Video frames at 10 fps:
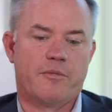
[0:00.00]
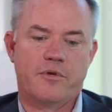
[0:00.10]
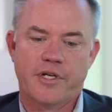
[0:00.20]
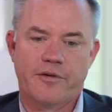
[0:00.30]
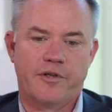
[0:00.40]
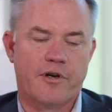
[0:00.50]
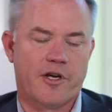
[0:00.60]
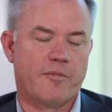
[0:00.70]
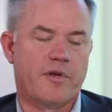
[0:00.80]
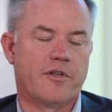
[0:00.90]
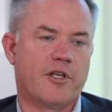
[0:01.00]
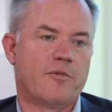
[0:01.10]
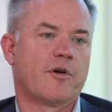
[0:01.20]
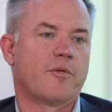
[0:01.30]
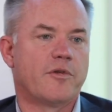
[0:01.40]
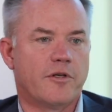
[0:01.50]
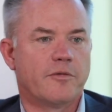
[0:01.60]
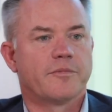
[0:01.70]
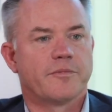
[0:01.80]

would definitely recommend that they work with you.